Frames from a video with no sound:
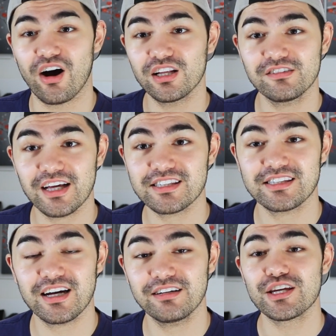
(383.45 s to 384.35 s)
all of that
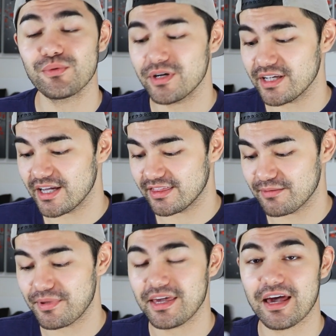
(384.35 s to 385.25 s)
stuff, you want to get
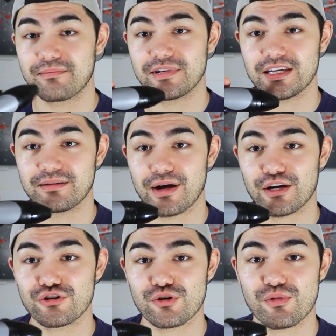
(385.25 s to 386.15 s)
the PMD
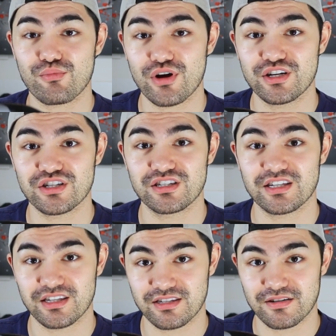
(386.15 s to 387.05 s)
Microdermabrasion
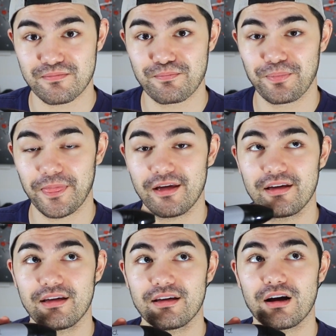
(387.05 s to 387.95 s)
system.
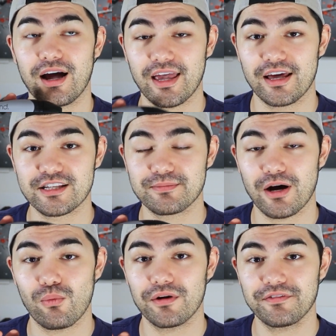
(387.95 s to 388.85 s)
Again, it's
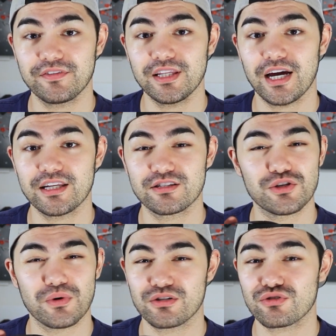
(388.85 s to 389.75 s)
about $159
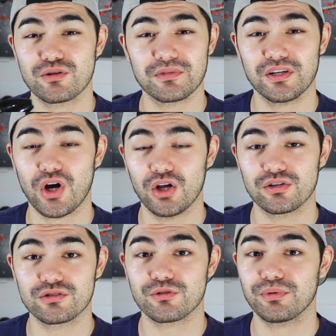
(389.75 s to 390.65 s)
to $200 something
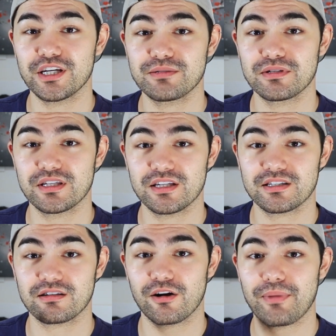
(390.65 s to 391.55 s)
dollars. Replacement
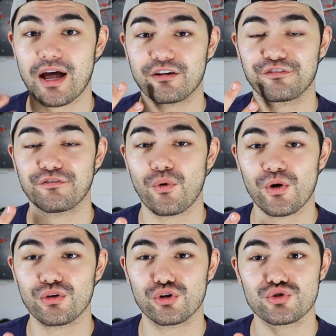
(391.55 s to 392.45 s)
discs are a pack of
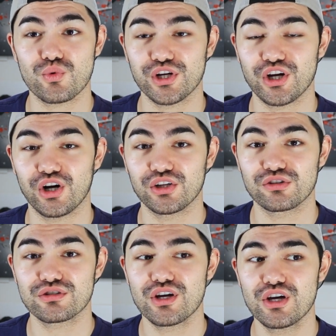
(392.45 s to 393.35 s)
4, they're
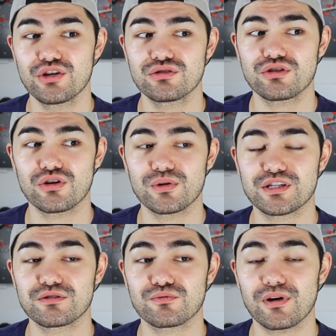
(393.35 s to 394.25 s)
$20. So
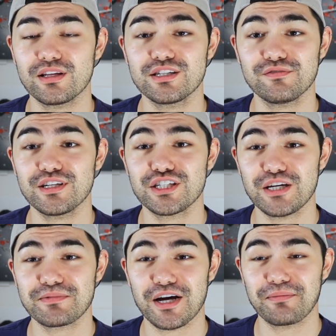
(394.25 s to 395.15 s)
it's relatively
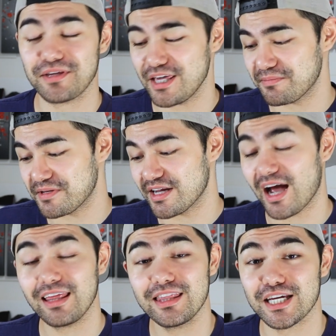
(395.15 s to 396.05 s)
cheap to upkeep, and
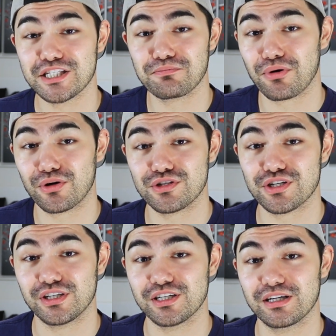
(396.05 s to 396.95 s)
I think it's
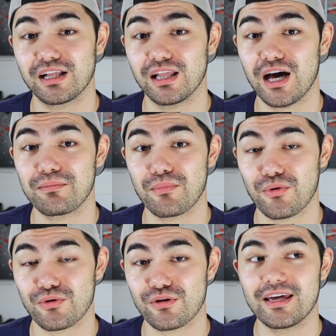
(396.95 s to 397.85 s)
personally a lot
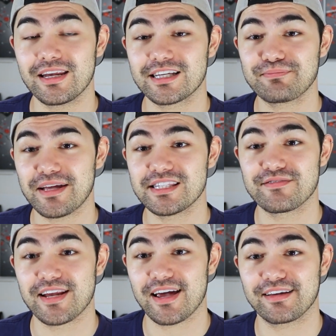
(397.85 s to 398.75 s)
more
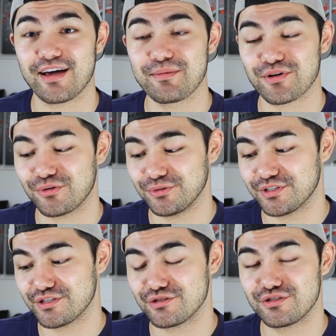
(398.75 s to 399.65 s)
inexpensive and economical
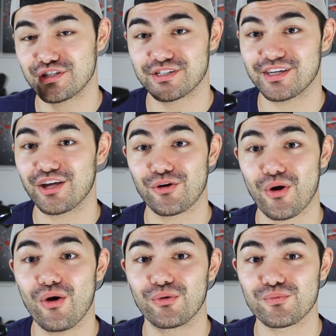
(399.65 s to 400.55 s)
to just get your
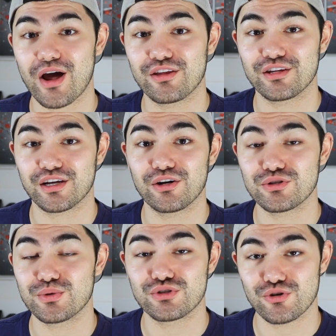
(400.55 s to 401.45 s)
own rather than go
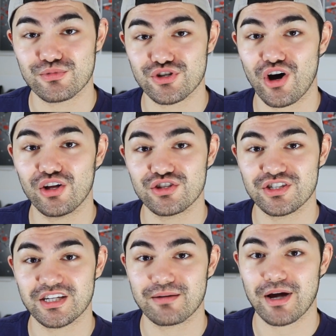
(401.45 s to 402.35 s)
to a
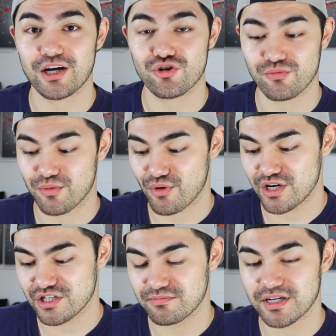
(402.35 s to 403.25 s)
dermatologist to get
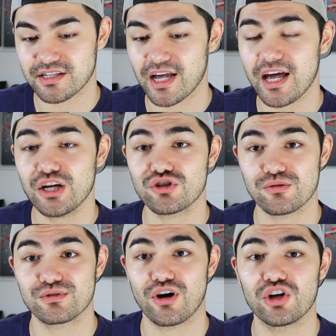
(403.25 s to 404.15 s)
microdermabrasion, because I had a
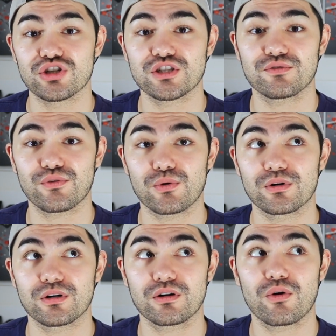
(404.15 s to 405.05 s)
dermatologist
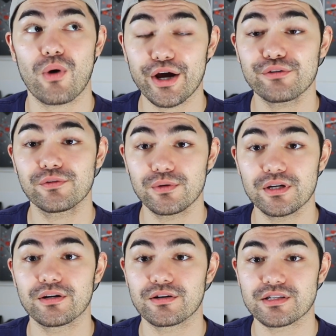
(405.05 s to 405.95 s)
for quite a few
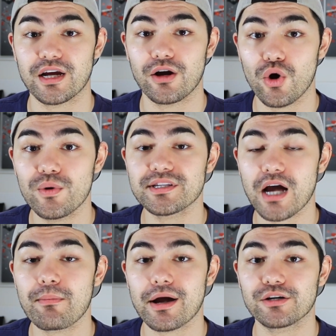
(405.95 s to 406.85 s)
years and I always
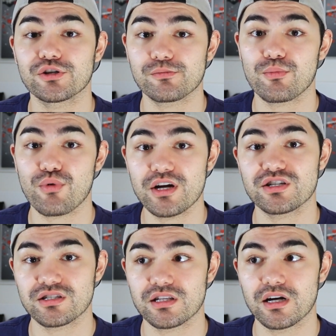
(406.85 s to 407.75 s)
got
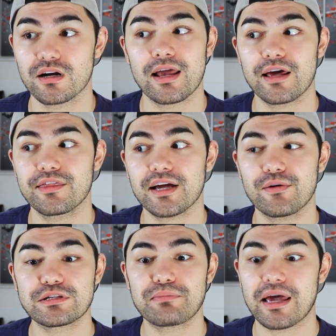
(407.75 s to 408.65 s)
microdermabrasions there. And I think I
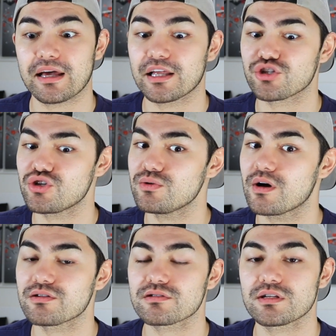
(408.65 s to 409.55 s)
was paying like
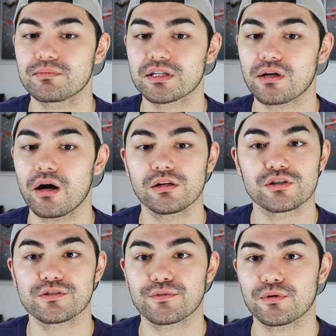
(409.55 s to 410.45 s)
$200 something
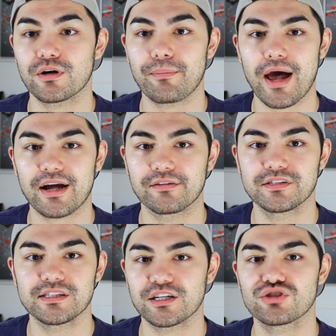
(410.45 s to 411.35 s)
dollars for a pack of
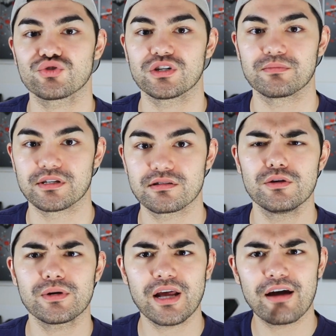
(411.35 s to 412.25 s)
6 treatments.
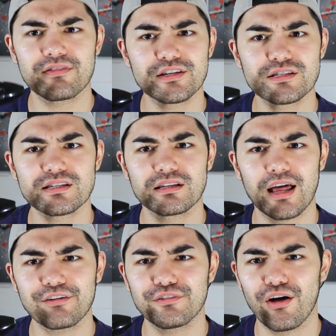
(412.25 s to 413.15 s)
You can have this
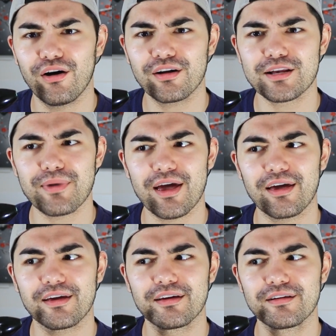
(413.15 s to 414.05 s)
lifelong and
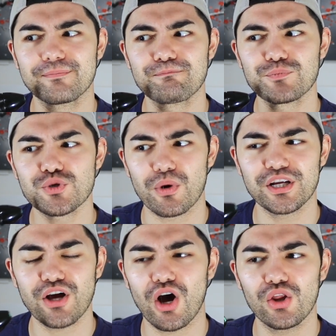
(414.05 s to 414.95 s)
pay
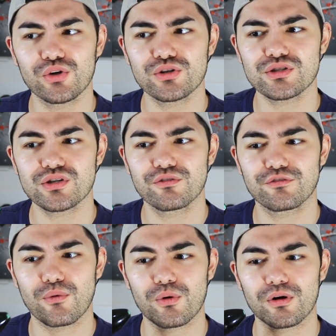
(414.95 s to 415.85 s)
$20
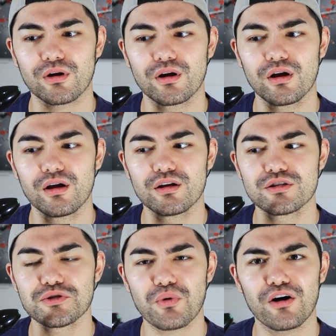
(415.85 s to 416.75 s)
for
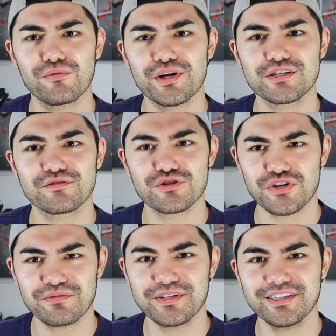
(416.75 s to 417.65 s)
12 weeks of
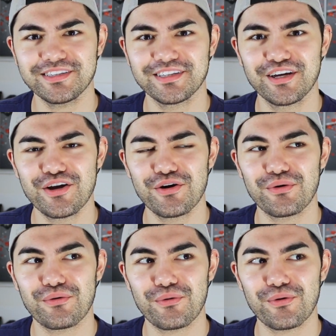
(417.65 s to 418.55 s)
treatment,
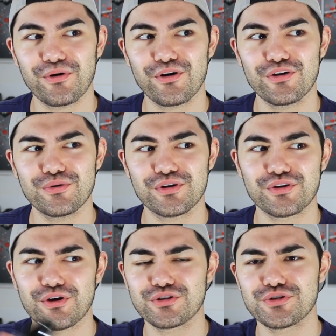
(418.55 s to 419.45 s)
or you
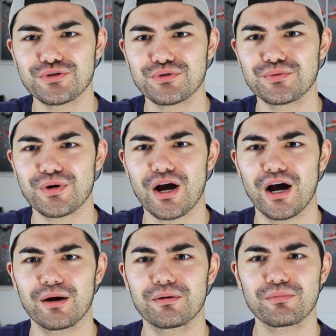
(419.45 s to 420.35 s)
can go to a